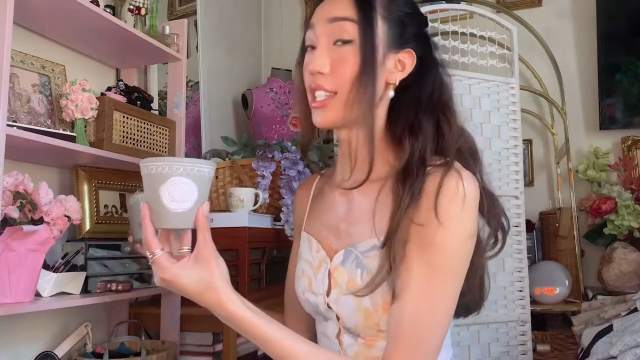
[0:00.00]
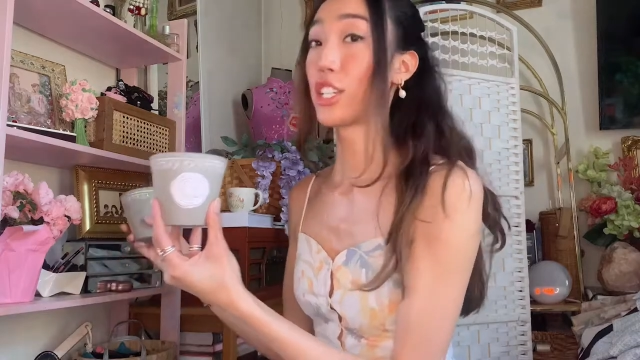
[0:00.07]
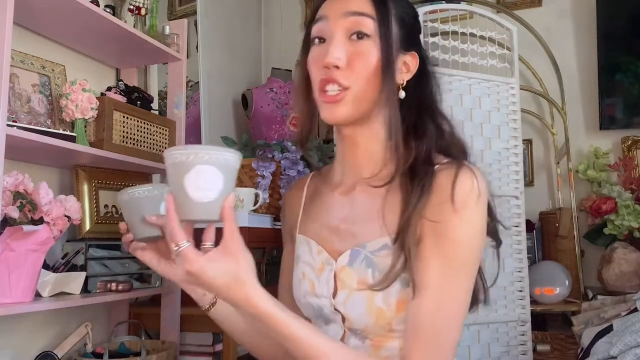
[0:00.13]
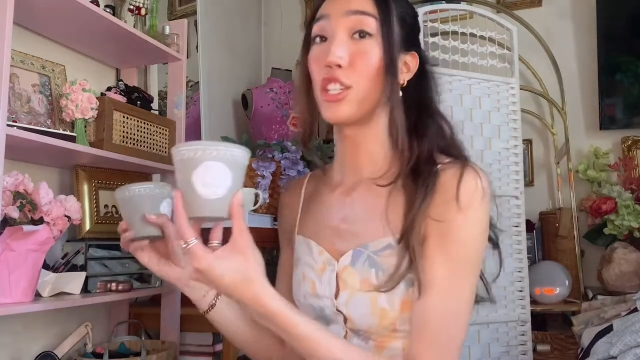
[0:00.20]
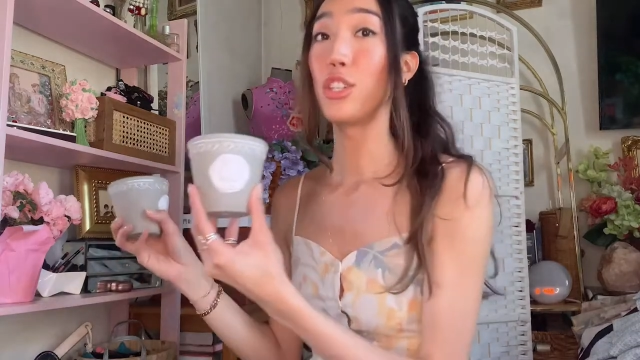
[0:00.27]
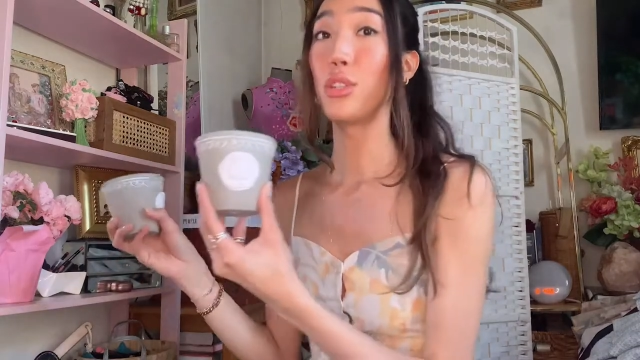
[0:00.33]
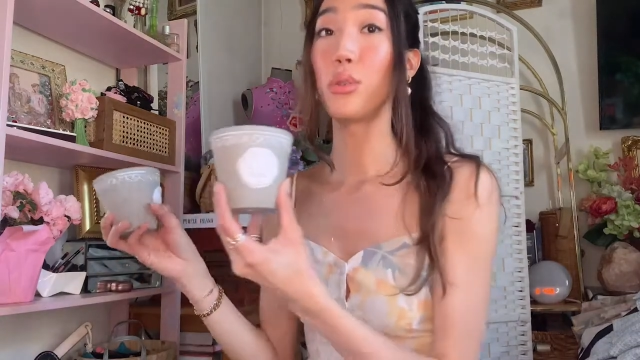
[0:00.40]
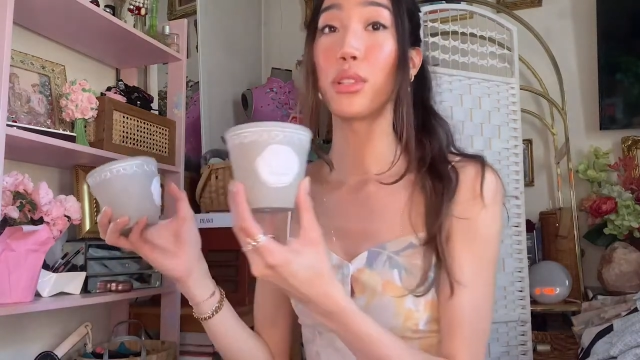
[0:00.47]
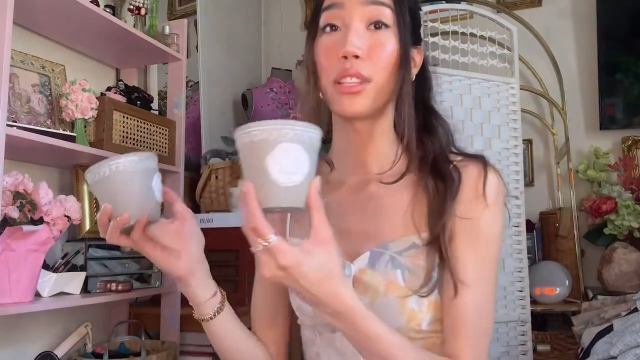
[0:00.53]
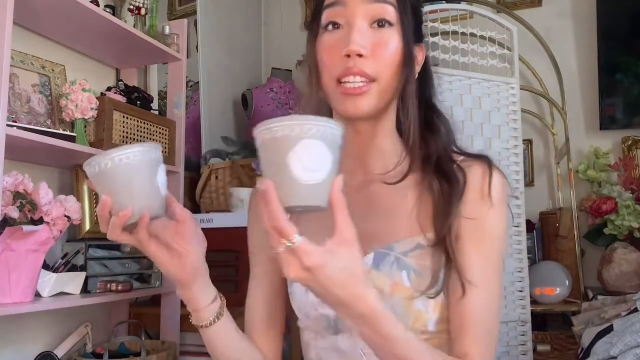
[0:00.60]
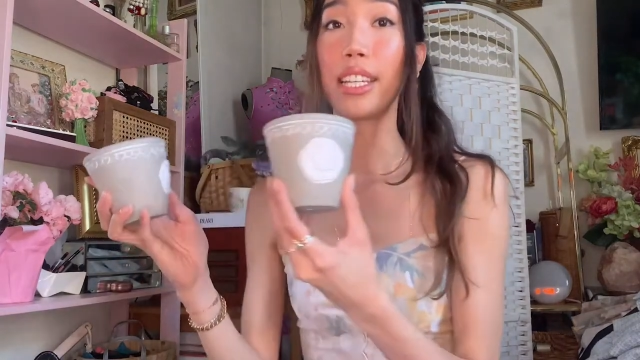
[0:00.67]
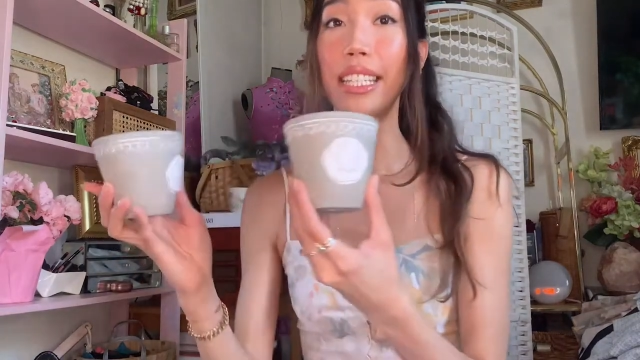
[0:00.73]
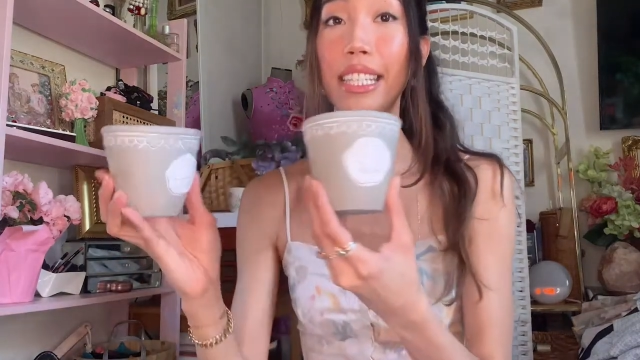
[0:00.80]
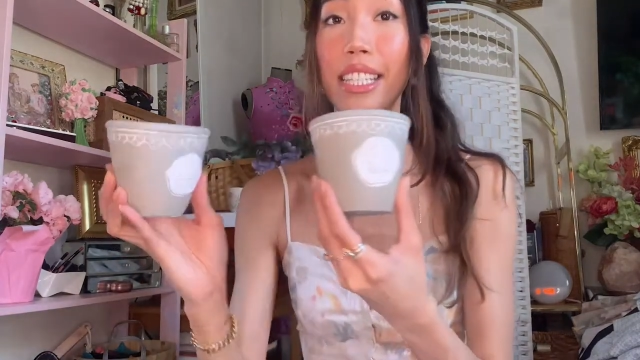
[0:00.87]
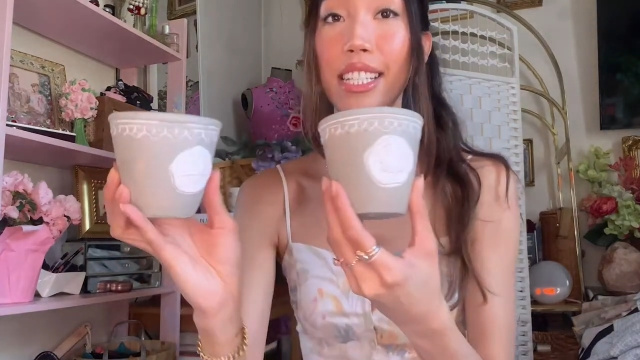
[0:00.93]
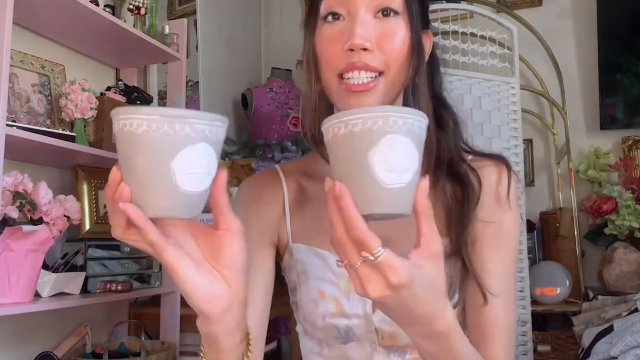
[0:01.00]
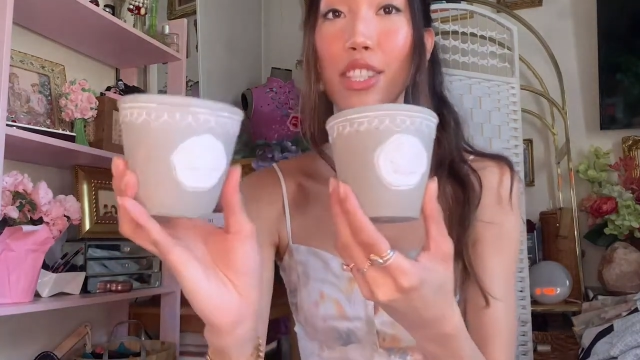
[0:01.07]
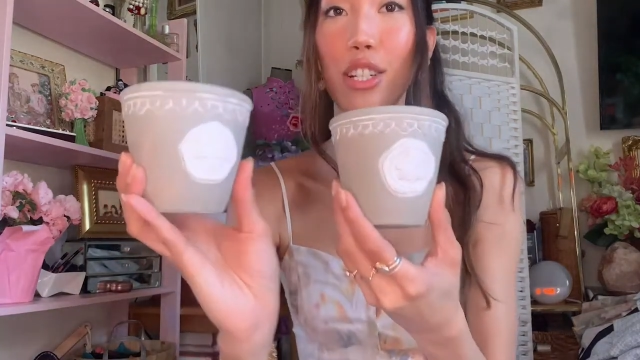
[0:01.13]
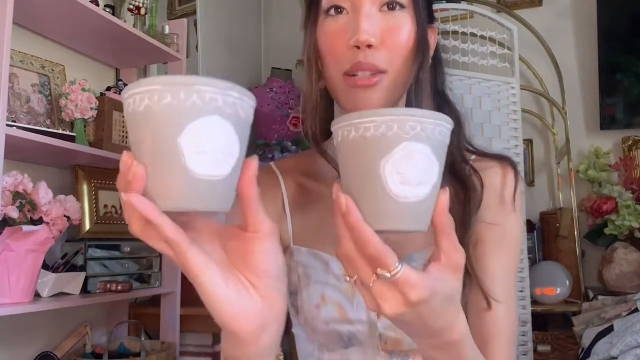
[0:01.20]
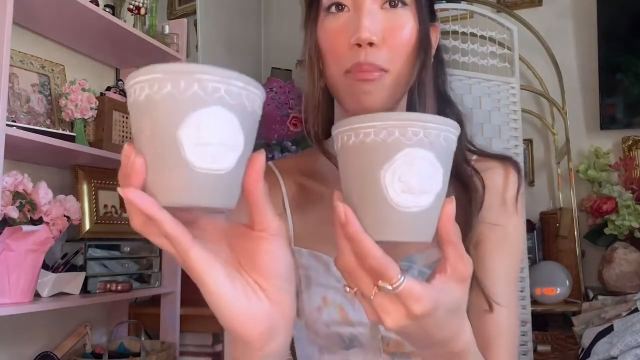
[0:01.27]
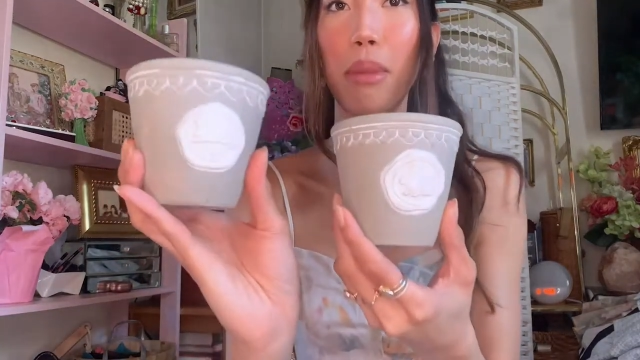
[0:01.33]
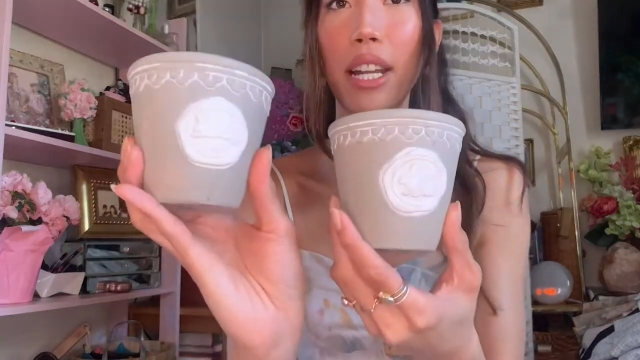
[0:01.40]
cute, like
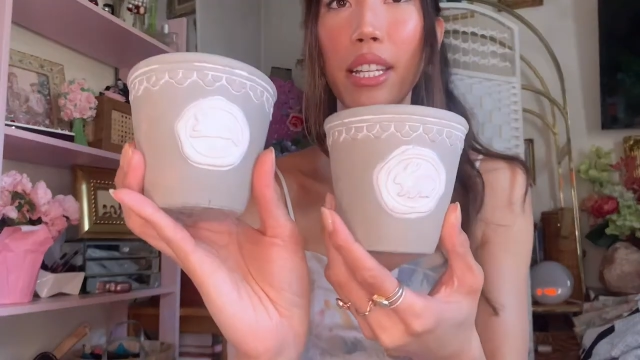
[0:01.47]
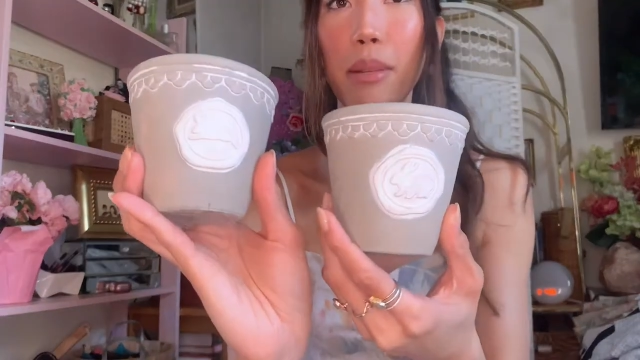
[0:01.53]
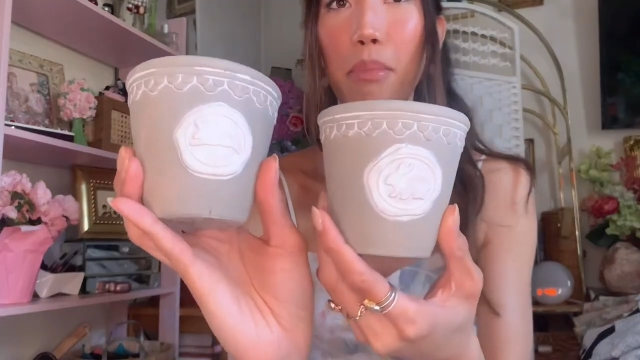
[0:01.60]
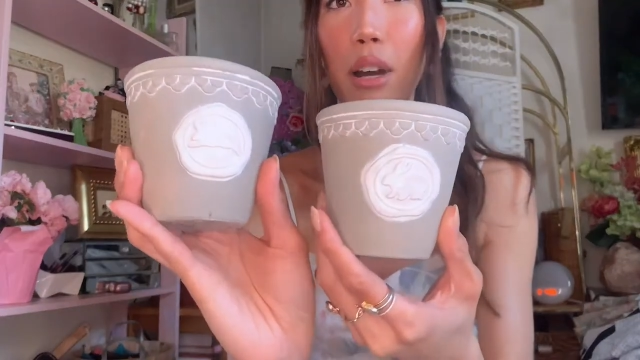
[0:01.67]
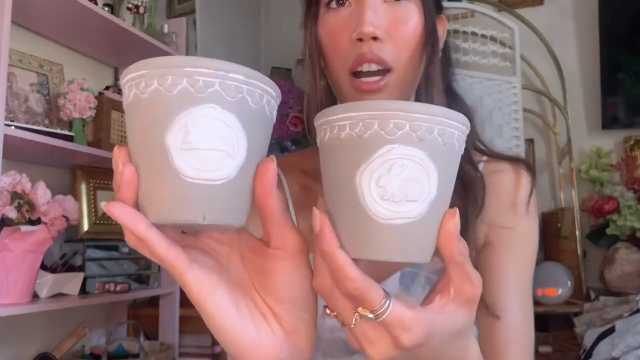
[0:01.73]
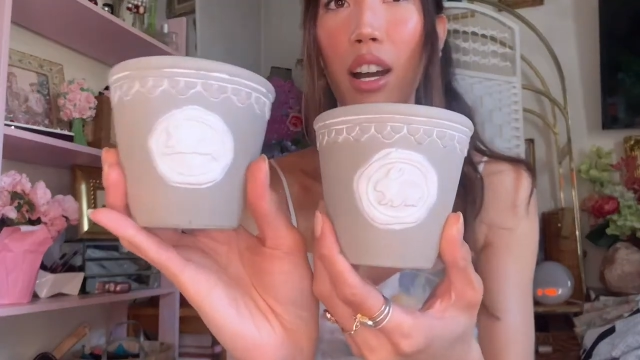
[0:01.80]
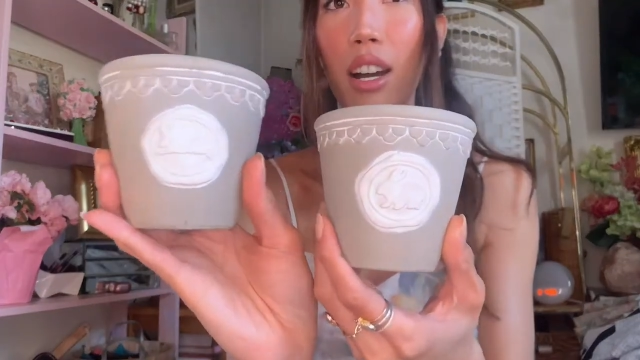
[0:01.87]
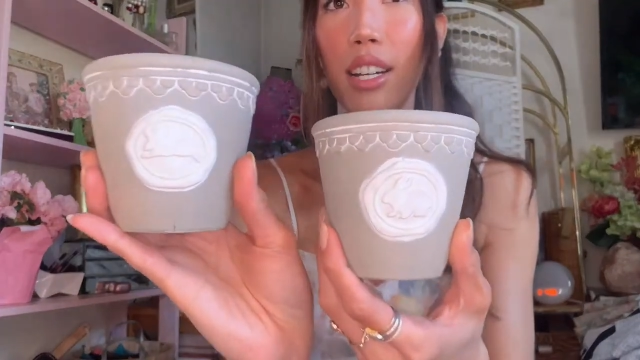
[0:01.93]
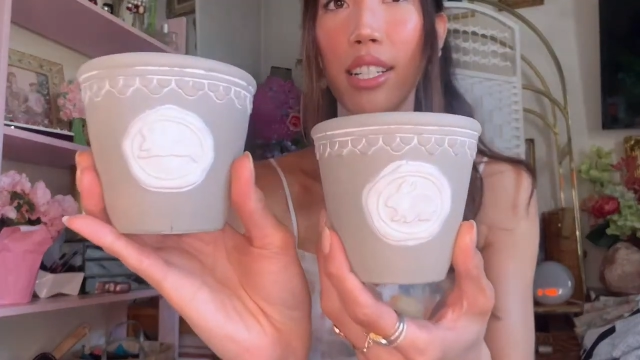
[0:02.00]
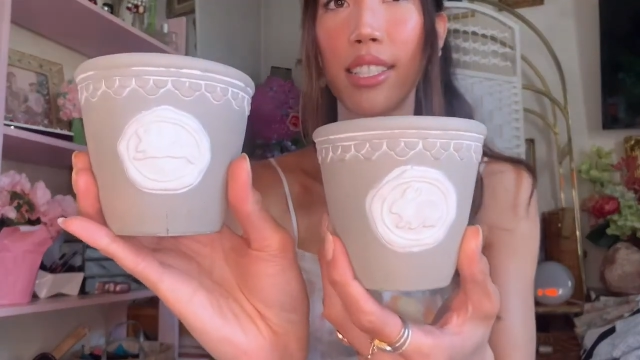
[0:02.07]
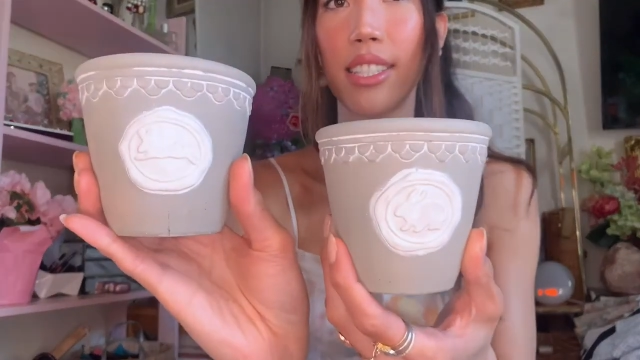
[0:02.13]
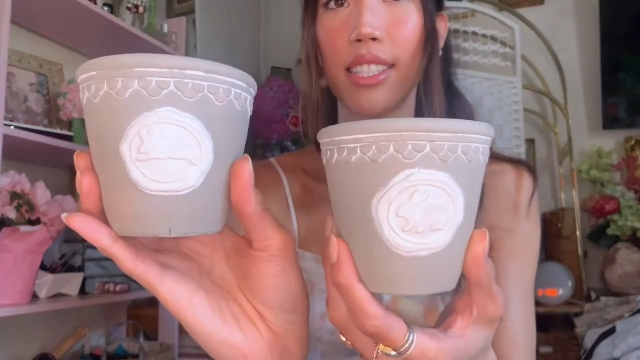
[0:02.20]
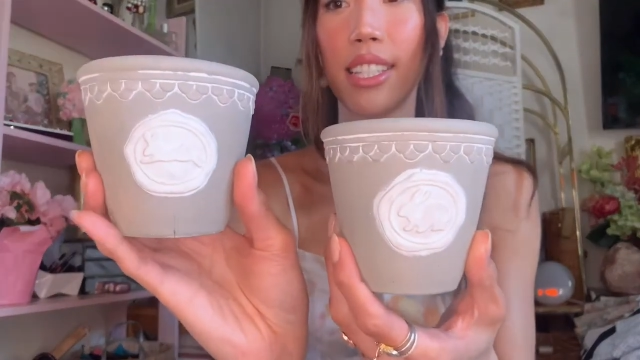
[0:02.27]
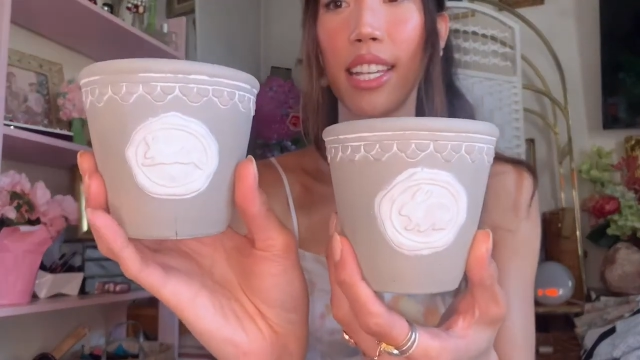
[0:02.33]
Easter bunny pots.